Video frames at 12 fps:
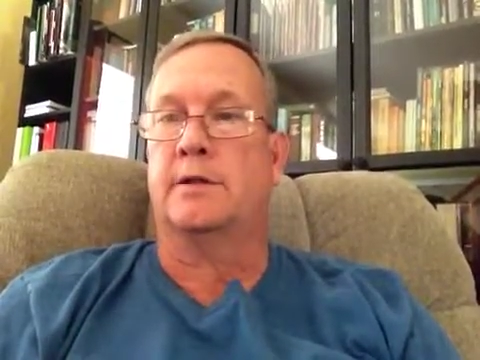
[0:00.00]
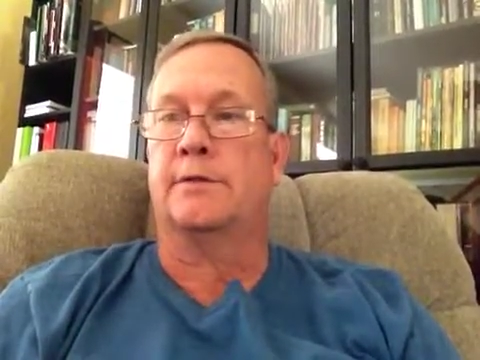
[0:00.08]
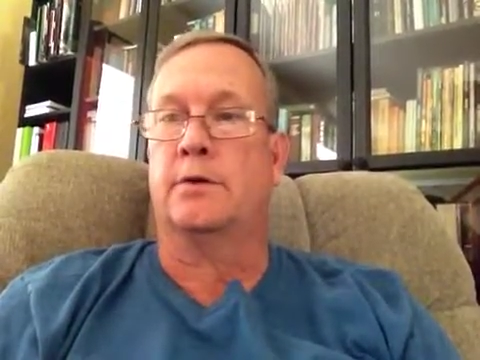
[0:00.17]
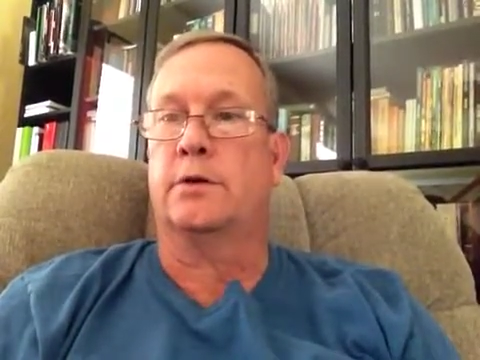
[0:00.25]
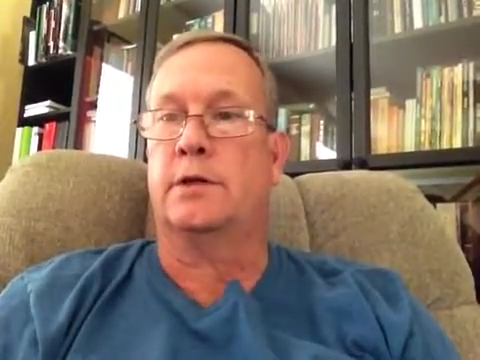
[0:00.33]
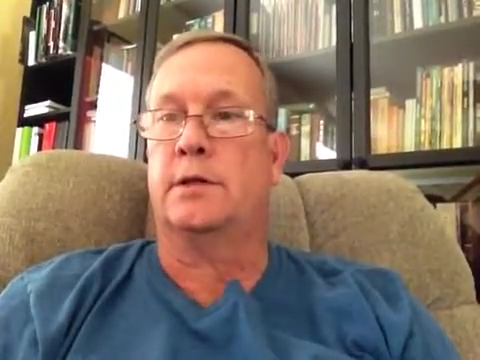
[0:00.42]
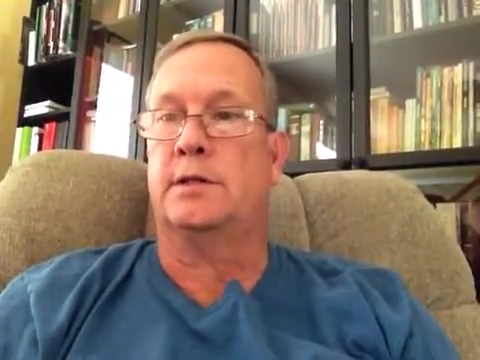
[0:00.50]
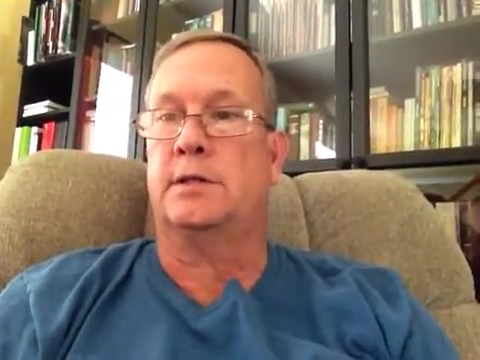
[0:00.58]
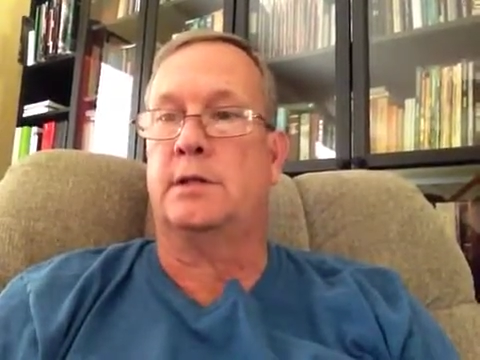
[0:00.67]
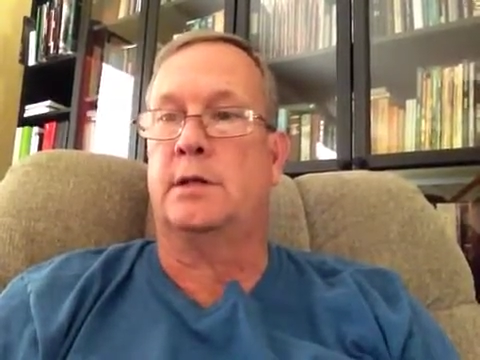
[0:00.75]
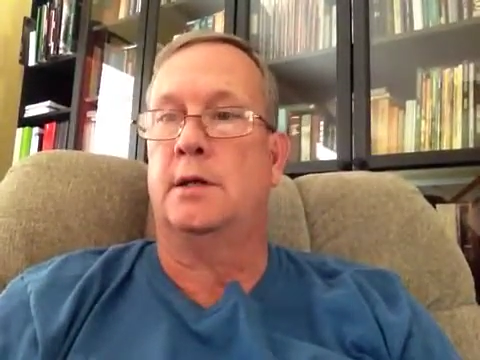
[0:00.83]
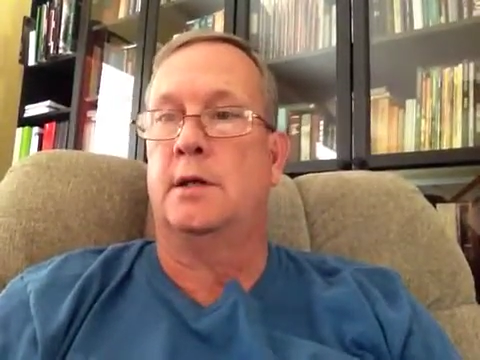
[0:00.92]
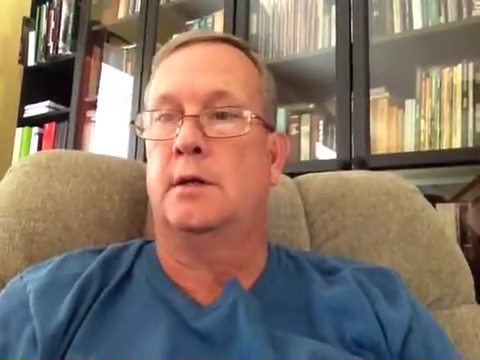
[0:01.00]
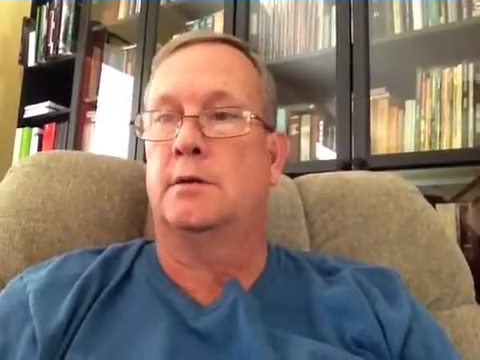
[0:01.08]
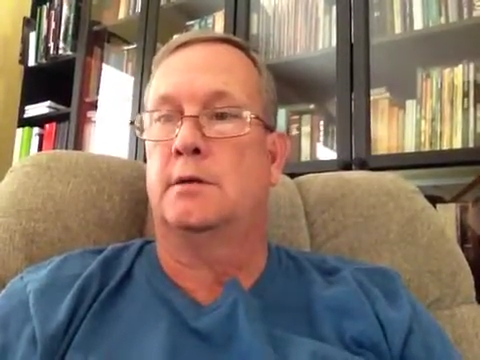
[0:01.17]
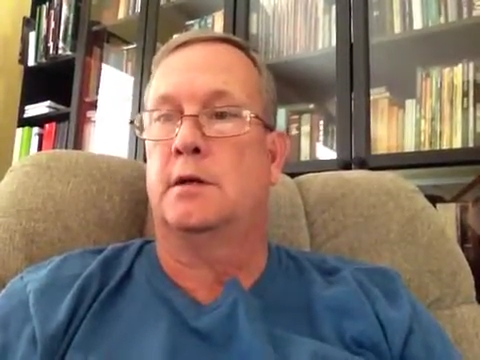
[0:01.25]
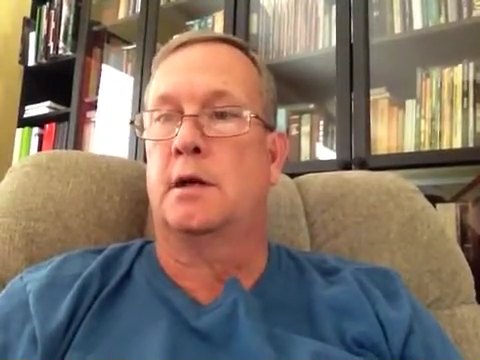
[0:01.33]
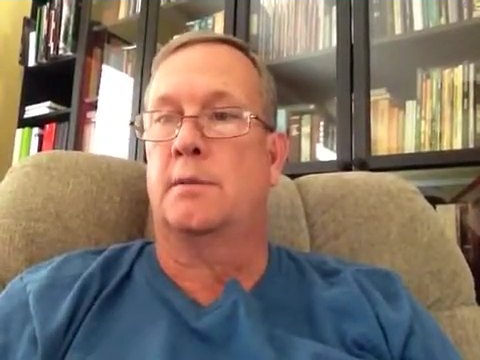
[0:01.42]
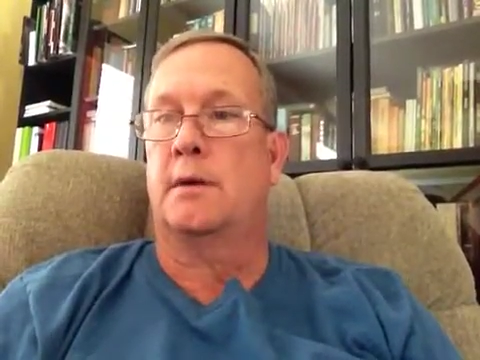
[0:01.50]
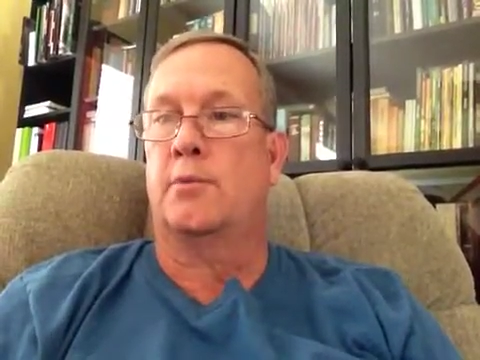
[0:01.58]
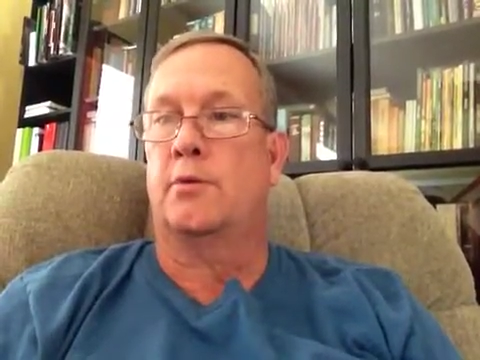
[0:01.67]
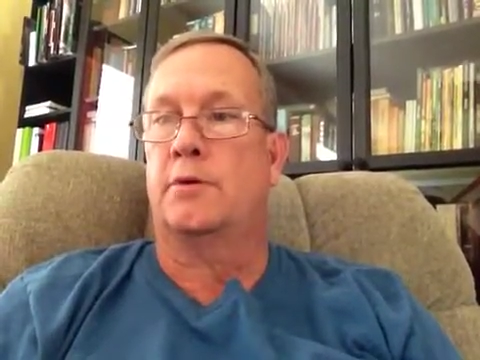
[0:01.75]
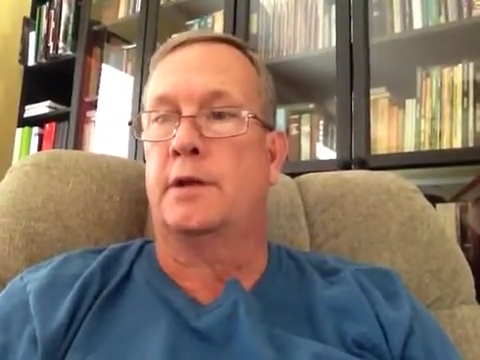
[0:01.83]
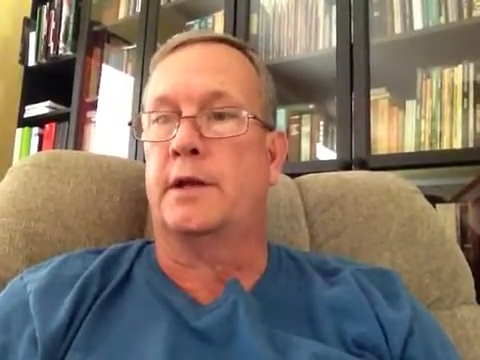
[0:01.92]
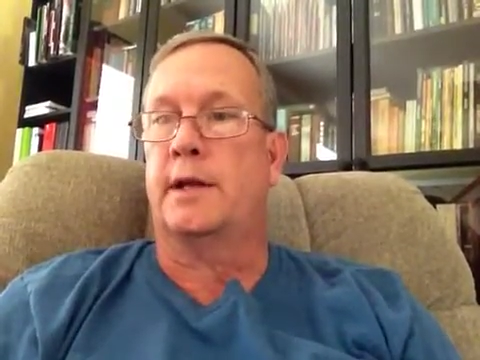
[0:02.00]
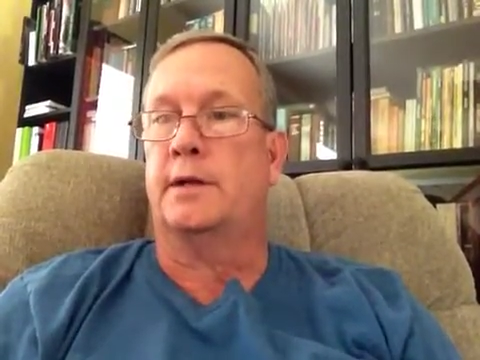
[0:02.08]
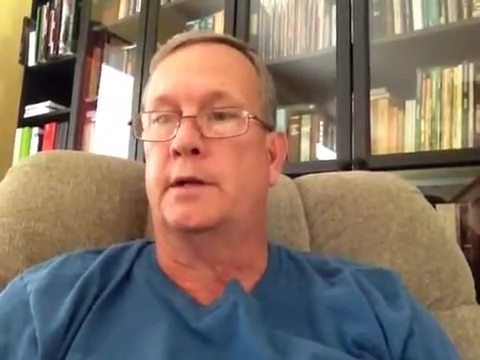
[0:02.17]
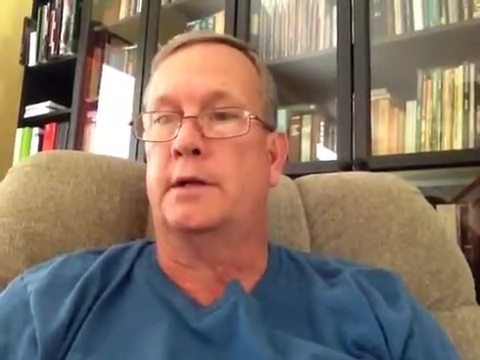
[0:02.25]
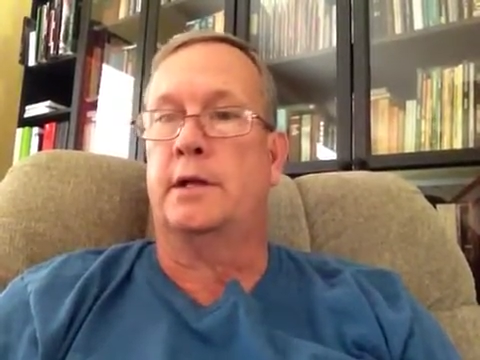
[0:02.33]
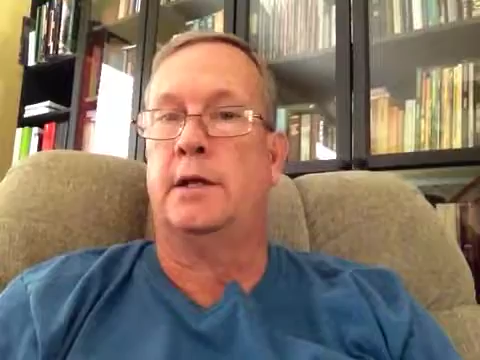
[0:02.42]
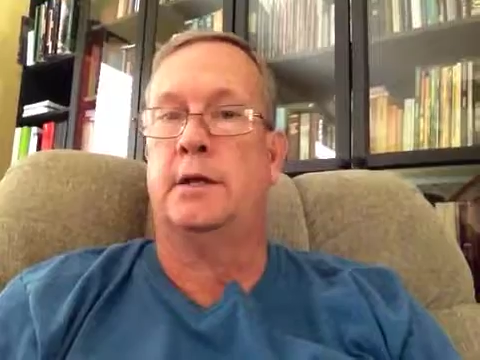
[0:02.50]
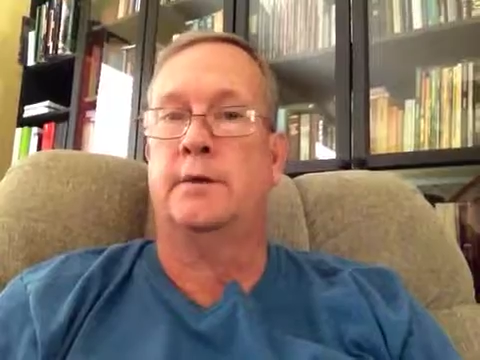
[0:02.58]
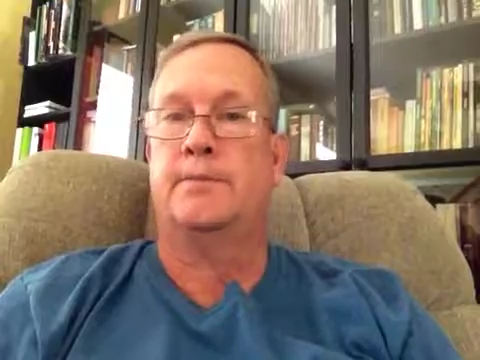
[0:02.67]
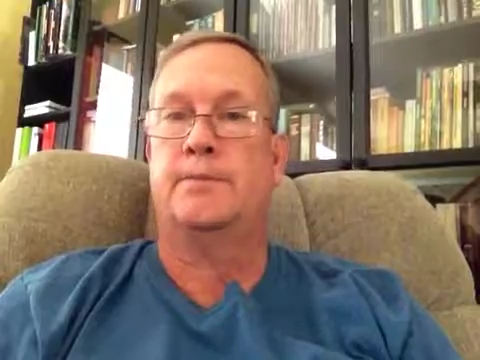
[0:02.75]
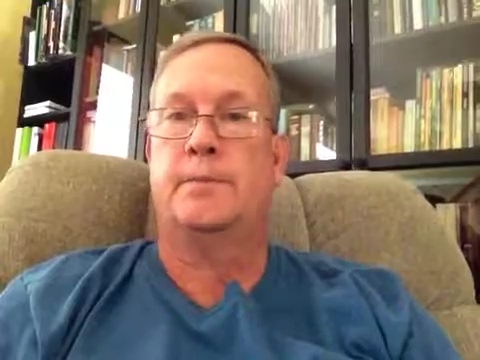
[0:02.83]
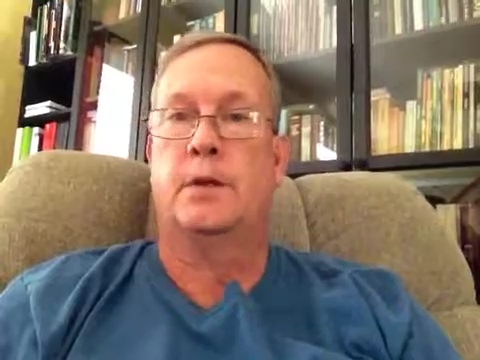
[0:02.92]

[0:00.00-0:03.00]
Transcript: it's very easy to come up with an idea here